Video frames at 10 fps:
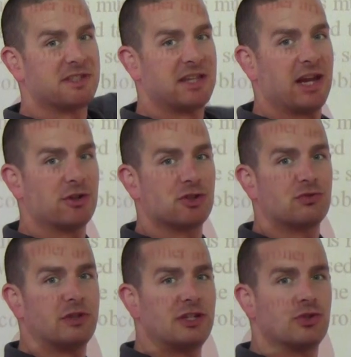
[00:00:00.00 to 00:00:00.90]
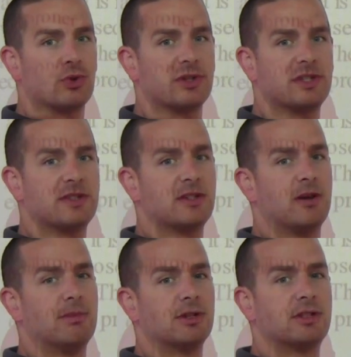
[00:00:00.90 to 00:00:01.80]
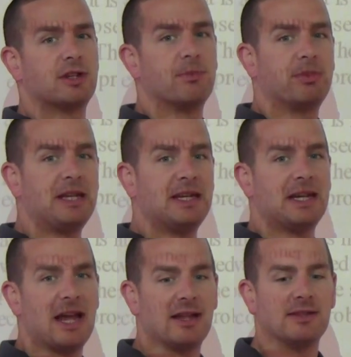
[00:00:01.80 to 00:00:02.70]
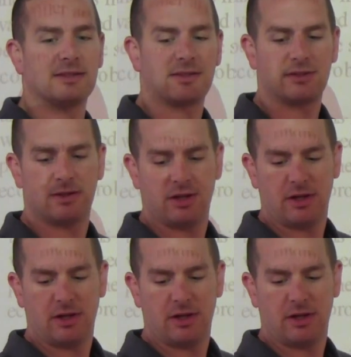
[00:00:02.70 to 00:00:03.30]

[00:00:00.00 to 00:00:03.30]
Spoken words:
scarce resources amongst competing ends.